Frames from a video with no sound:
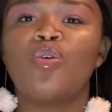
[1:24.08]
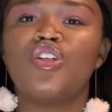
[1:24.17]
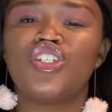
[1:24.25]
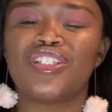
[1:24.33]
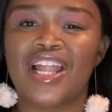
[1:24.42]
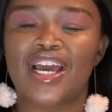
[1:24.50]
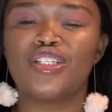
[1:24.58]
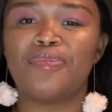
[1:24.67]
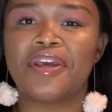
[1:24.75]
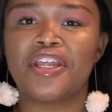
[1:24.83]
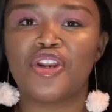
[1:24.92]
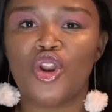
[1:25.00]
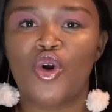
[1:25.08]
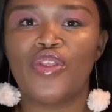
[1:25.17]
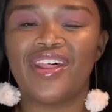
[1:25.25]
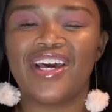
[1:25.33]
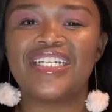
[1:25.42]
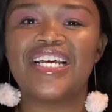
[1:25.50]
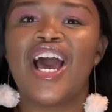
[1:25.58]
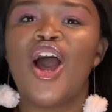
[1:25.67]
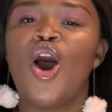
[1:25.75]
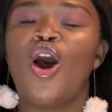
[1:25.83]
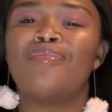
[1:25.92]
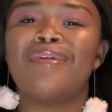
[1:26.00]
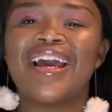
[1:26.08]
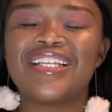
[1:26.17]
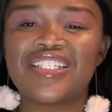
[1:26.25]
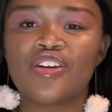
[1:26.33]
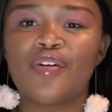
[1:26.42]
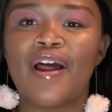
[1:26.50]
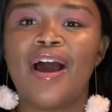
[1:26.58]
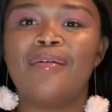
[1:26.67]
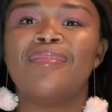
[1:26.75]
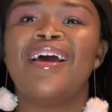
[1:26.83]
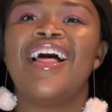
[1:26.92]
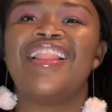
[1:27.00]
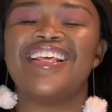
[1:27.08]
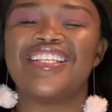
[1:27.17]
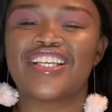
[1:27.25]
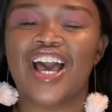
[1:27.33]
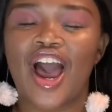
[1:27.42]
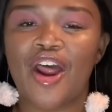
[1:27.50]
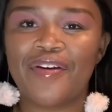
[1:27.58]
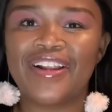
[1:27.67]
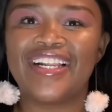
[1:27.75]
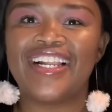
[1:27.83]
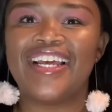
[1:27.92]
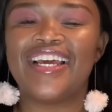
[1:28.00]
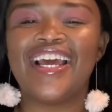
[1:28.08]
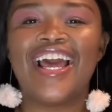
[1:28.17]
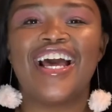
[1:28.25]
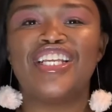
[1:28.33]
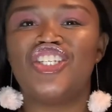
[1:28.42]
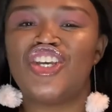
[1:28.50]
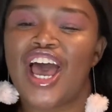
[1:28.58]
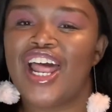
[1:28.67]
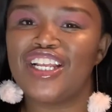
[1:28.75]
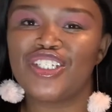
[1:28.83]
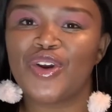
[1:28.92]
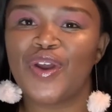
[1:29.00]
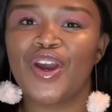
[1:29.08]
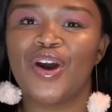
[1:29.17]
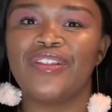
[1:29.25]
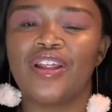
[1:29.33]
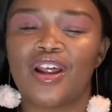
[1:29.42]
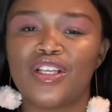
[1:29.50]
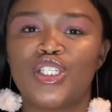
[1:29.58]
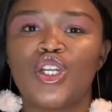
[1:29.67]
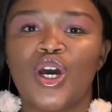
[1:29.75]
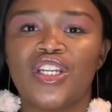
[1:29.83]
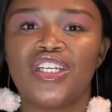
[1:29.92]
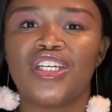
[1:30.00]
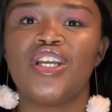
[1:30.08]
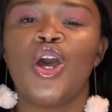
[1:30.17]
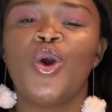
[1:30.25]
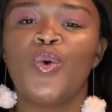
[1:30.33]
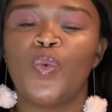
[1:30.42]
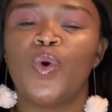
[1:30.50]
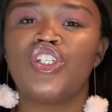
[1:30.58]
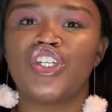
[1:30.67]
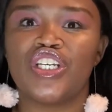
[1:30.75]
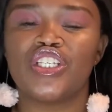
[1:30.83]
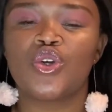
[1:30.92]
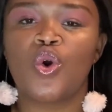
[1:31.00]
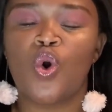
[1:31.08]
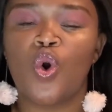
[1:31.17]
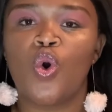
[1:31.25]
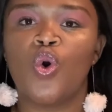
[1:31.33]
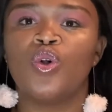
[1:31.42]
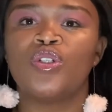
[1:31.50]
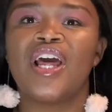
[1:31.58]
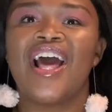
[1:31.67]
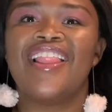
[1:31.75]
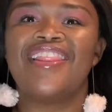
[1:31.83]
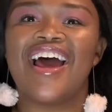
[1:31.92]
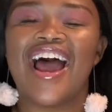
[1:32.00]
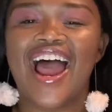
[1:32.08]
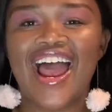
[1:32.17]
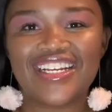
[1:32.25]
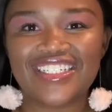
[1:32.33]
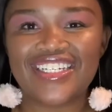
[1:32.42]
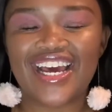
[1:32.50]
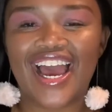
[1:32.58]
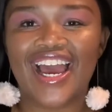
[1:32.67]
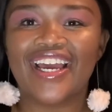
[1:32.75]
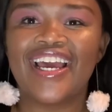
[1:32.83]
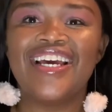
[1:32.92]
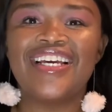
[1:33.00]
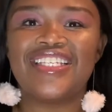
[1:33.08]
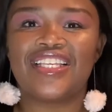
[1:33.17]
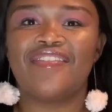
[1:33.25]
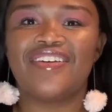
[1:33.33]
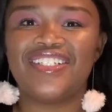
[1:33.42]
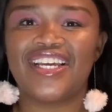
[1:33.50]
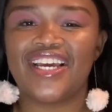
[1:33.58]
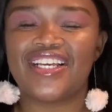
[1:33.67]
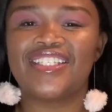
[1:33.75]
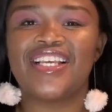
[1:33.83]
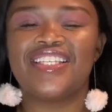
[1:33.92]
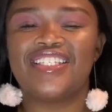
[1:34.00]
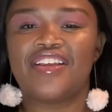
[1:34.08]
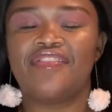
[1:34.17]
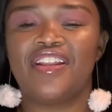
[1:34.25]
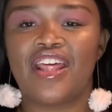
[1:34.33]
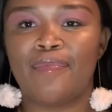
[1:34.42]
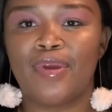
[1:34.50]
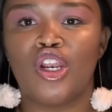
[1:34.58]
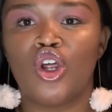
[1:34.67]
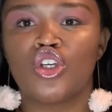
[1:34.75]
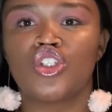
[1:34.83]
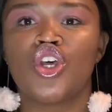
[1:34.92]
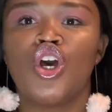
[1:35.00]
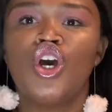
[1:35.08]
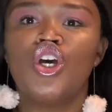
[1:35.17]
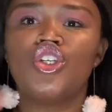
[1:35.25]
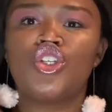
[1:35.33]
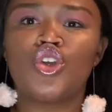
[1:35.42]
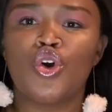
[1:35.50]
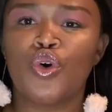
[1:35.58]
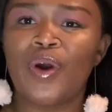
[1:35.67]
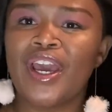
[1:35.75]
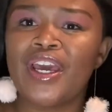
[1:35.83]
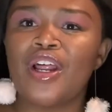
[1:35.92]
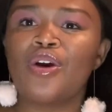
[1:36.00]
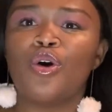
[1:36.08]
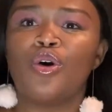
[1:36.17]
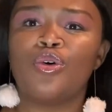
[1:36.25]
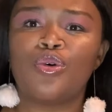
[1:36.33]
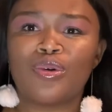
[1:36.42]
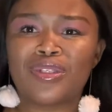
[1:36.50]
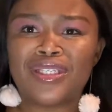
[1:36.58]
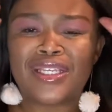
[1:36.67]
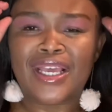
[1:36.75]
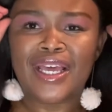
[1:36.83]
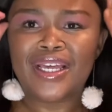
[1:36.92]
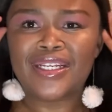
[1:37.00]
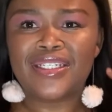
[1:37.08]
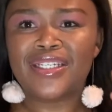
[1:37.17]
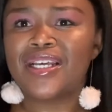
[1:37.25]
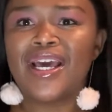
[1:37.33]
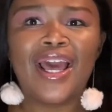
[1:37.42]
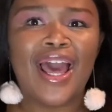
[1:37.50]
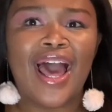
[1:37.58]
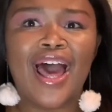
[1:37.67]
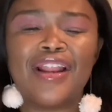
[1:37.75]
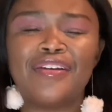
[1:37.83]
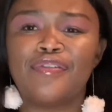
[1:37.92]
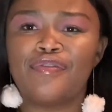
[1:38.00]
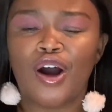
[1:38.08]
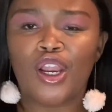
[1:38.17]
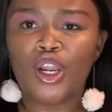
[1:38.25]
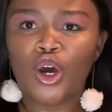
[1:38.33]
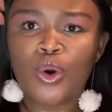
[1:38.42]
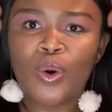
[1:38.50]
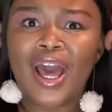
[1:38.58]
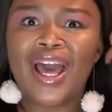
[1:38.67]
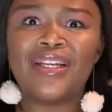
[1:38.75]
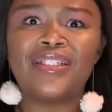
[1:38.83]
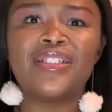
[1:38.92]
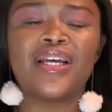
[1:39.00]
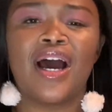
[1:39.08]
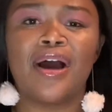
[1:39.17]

Just like to make it known that on my Instagram there's currently a challenge going on that I started, which is called the hashtag 7 days 7 yummy looks. So go ahead and go see it and follow and